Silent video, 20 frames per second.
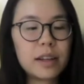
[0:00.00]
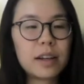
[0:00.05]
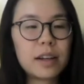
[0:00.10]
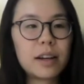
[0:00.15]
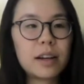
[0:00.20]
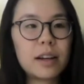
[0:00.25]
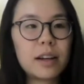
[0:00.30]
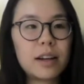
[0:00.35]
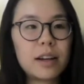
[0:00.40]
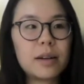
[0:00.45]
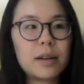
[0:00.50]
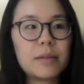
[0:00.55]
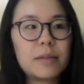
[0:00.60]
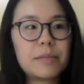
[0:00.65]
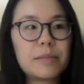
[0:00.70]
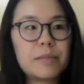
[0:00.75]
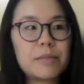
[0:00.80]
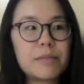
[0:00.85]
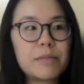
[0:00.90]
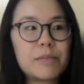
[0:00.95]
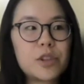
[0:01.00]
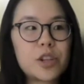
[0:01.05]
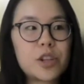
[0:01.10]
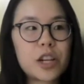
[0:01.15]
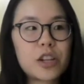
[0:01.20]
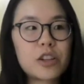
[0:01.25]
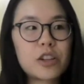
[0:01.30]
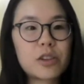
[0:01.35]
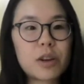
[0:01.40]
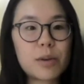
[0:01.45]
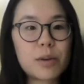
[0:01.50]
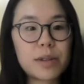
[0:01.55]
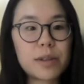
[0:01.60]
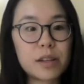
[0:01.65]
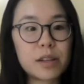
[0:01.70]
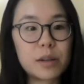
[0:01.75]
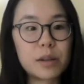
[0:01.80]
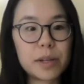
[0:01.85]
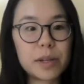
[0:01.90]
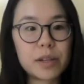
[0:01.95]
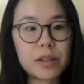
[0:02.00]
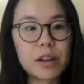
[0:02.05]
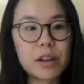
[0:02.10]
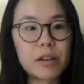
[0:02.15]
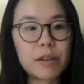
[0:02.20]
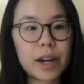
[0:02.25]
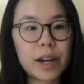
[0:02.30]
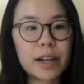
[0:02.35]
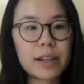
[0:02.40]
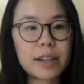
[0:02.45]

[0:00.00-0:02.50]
Change is always a little bit slow, right?